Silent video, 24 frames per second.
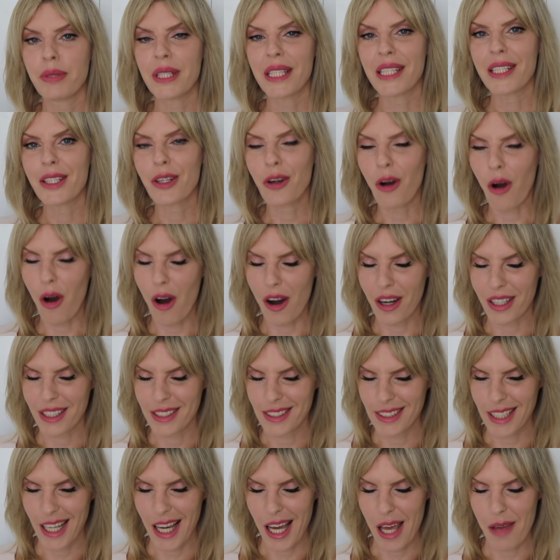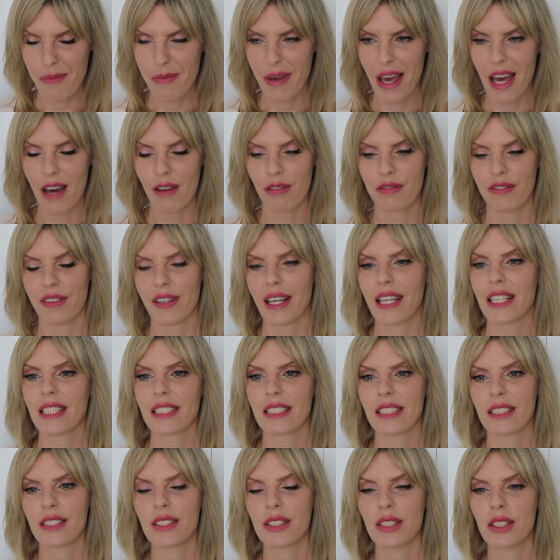peacock type
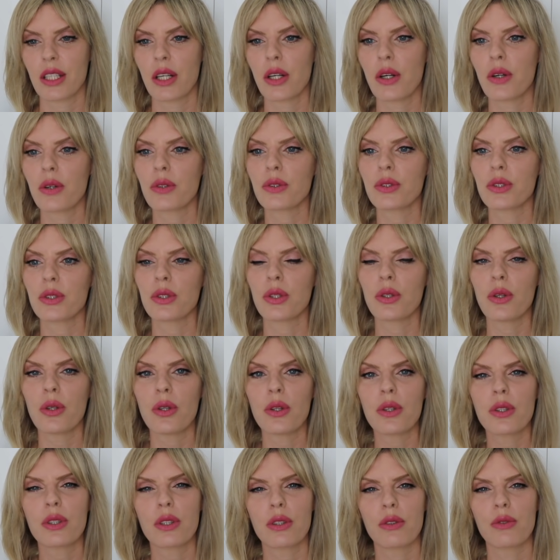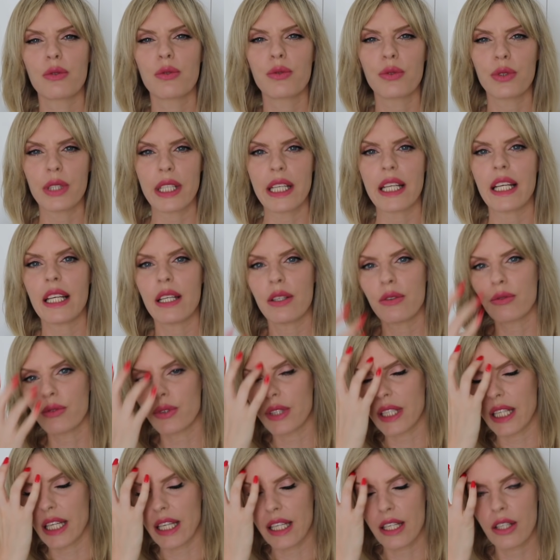effect. So to look really,
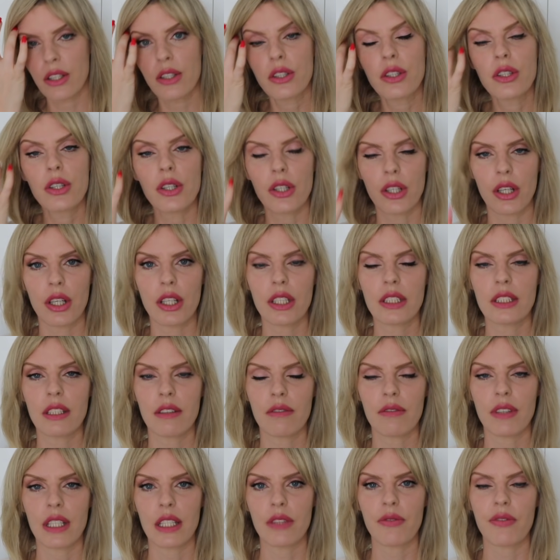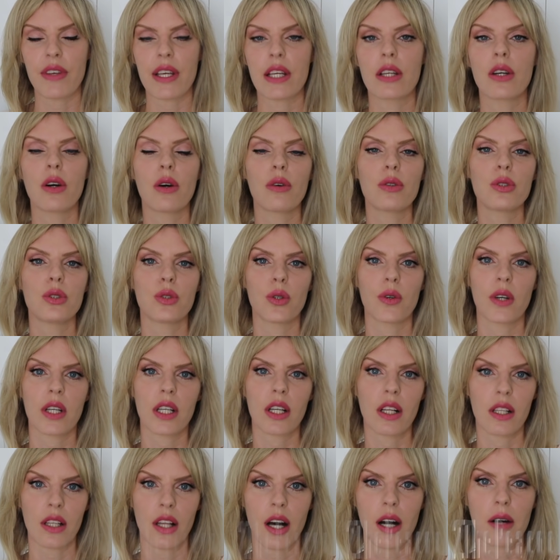really good when we go to a
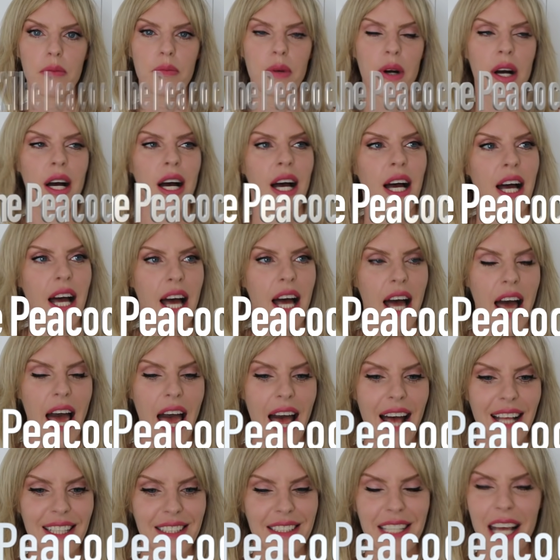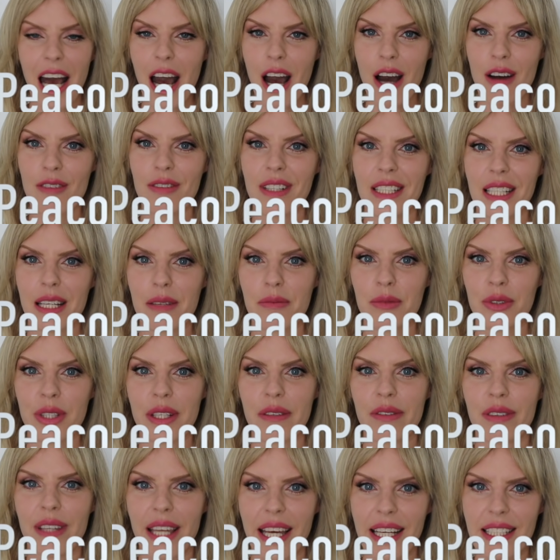club. And now when I'm
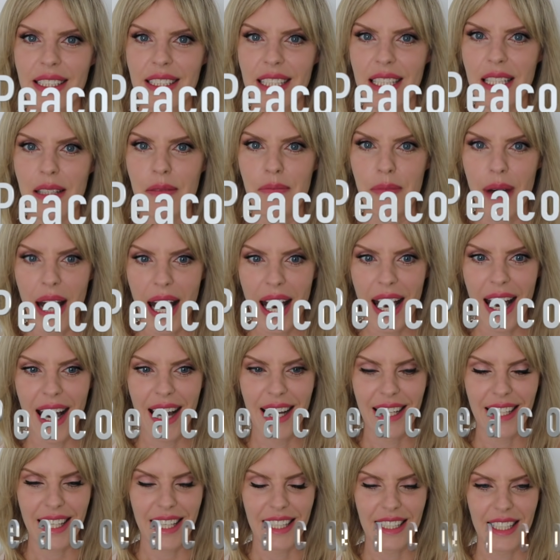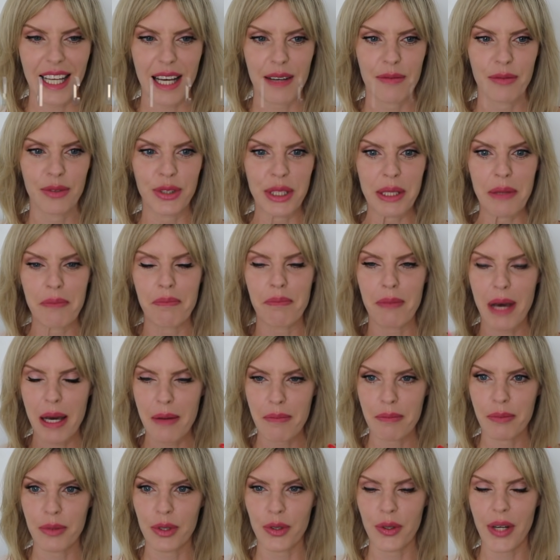reflecting back and I'm
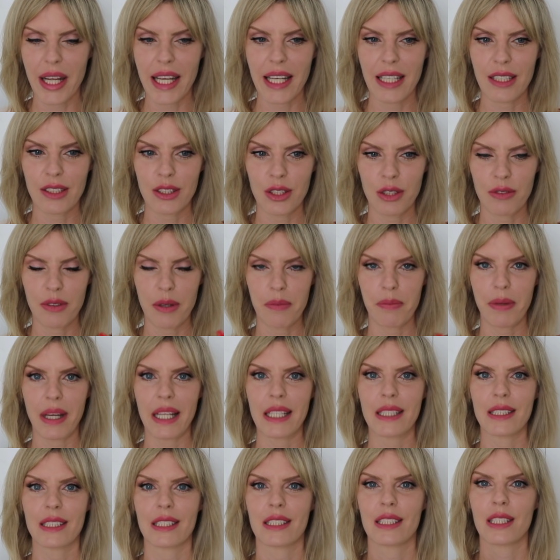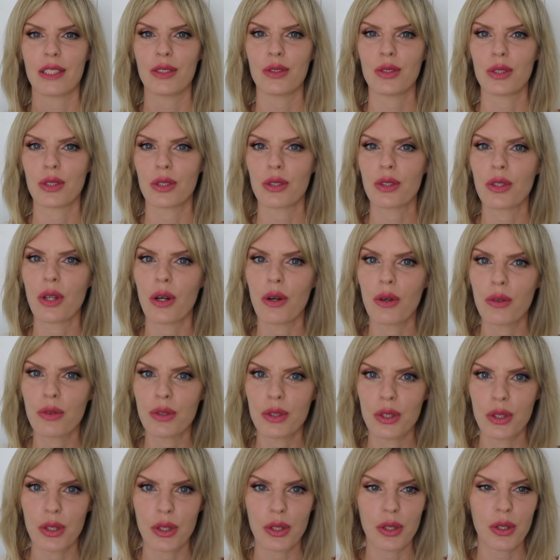remembering to the places I used to go
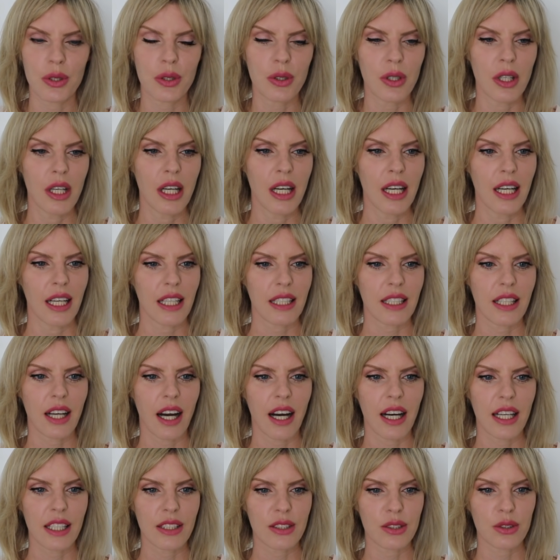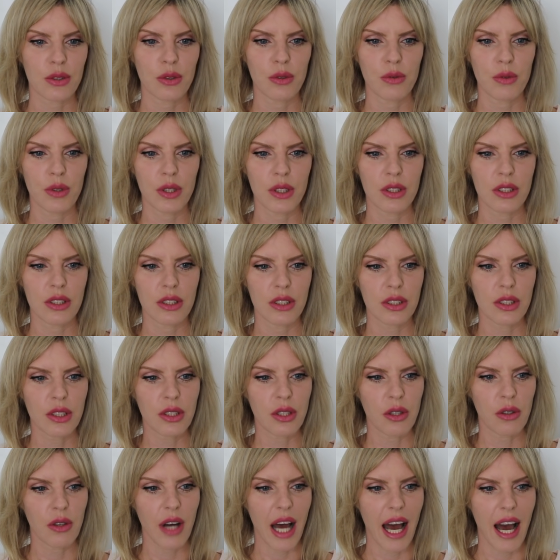to, guys who would, you
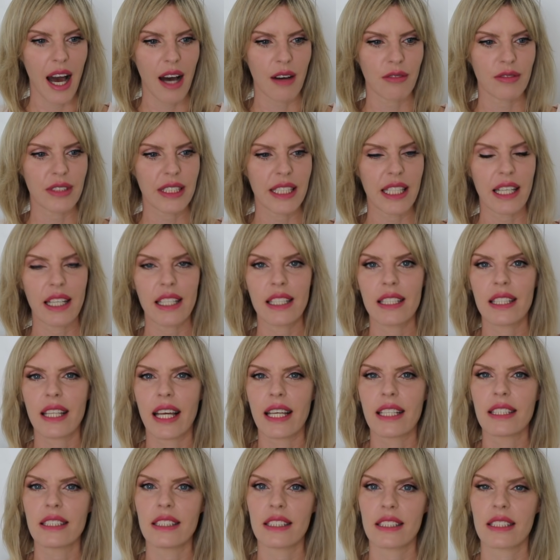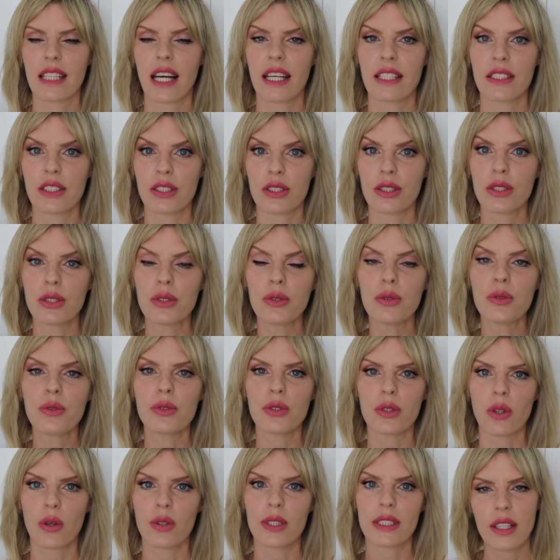know, have nearly like designer
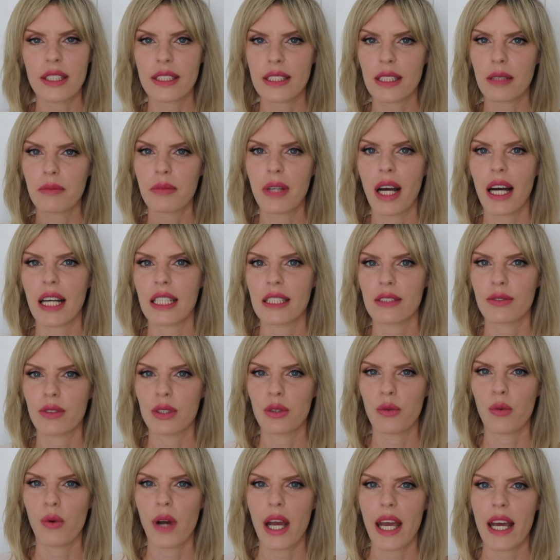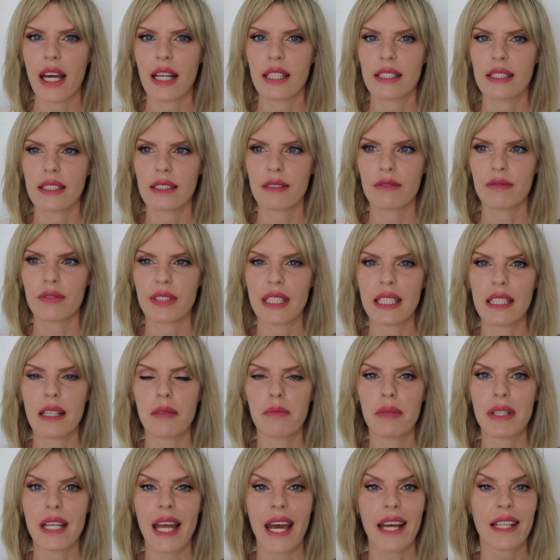suits or, some guys would wear something a
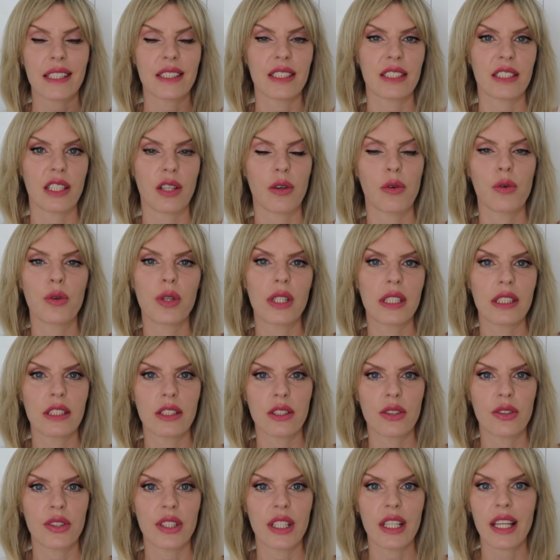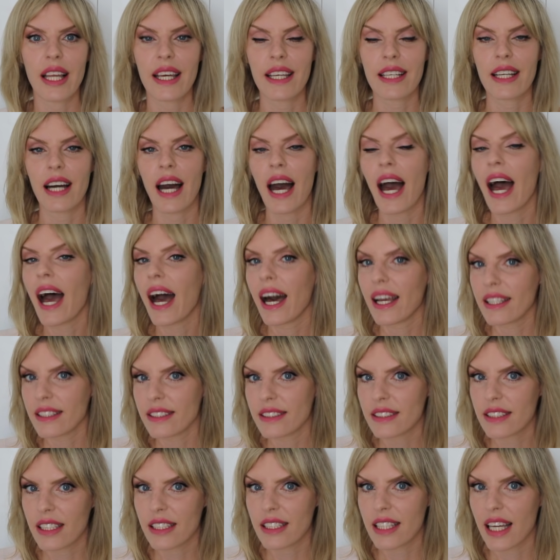bit extraordinary like a hat
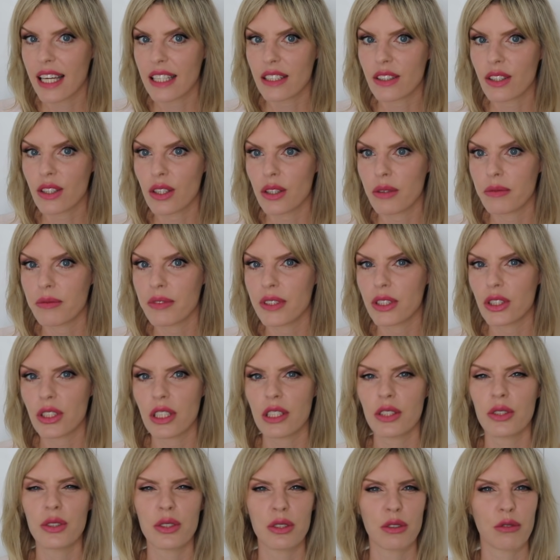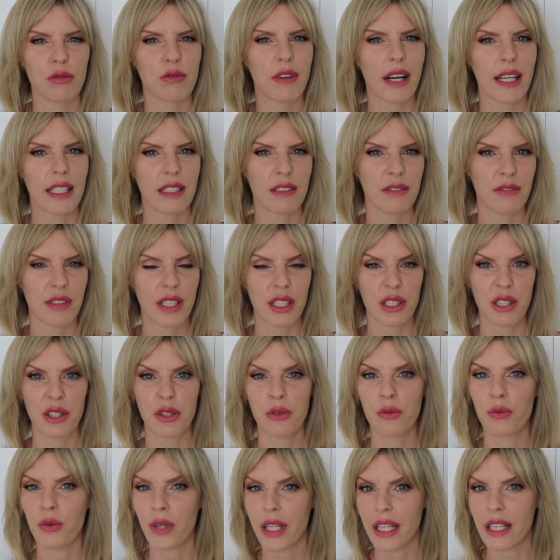in a nightclub, which I used to find very
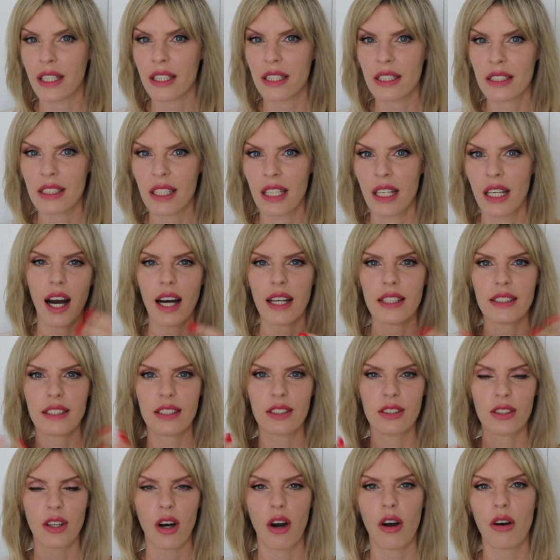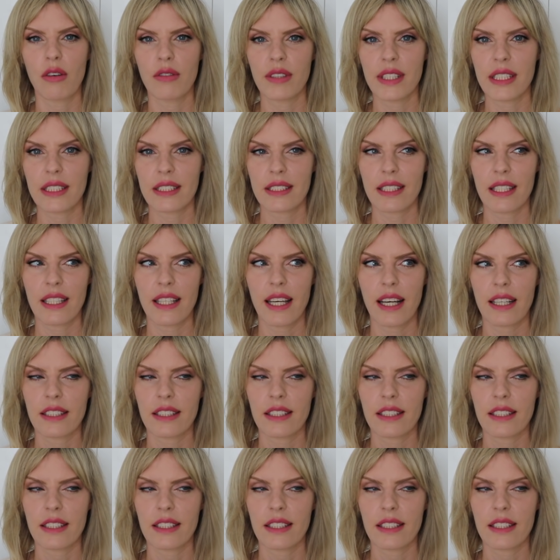weird as it's obviously